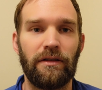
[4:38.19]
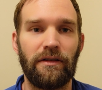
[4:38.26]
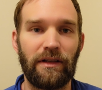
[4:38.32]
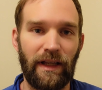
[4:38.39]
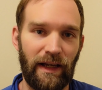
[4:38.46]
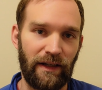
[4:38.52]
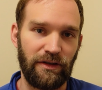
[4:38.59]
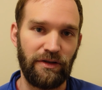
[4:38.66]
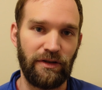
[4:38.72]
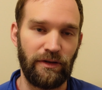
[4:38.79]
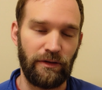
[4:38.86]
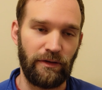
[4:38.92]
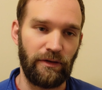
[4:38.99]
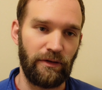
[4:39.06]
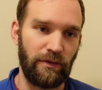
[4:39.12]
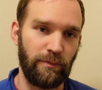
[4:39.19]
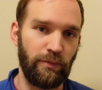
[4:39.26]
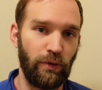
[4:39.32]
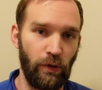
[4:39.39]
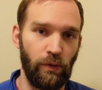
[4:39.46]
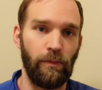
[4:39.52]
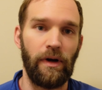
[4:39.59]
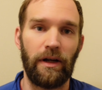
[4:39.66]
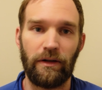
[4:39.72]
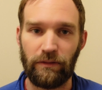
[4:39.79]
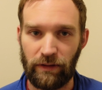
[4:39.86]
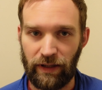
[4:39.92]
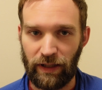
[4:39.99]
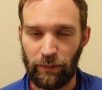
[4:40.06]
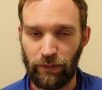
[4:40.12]
last year's Pro model
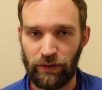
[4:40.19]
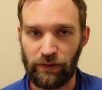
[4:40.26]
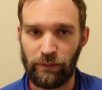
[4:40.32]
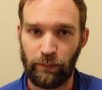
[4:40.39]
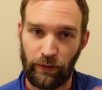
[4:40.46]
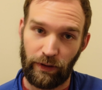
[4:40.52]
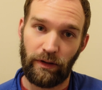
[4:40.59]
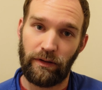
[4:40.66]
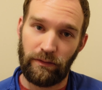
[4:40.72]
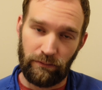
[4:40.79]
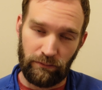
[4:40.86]
cameras. But